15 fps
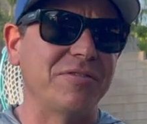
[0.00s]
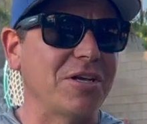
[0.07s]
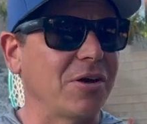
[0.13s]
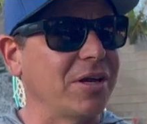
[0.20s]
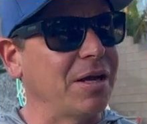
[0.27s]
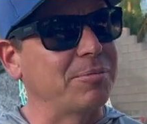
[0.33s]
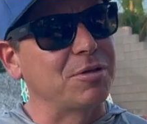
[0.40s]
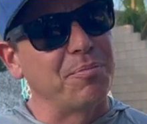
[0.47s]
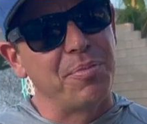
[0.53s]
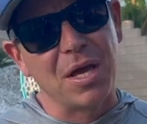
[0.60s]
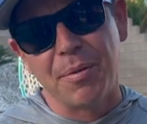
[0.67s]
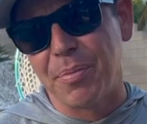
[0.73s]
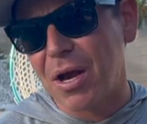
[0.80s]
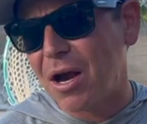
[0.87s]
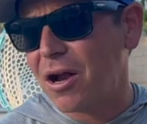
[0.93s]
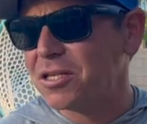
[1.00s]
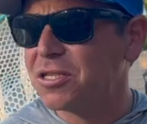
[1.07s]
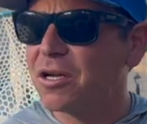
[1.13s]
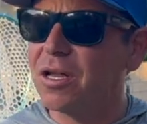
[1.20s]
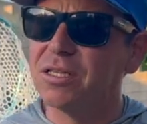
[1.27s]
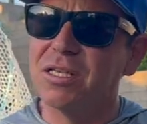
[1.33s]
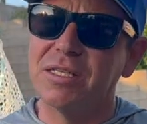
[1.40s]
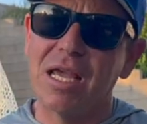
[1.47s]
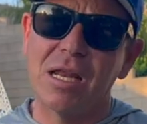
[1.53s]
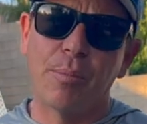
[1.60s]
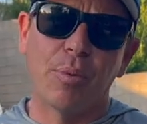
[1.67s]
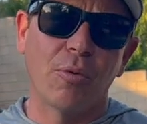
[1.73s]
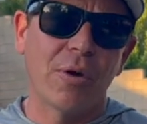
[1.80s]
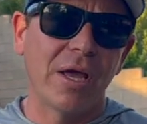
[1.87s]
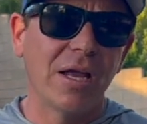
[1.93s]
taken it up to Big Bear, took it to Dana
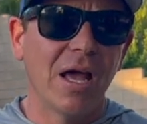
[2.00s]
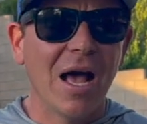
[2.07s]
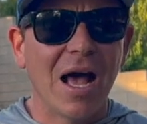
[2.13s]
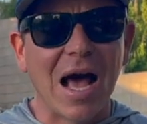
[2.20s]
Point.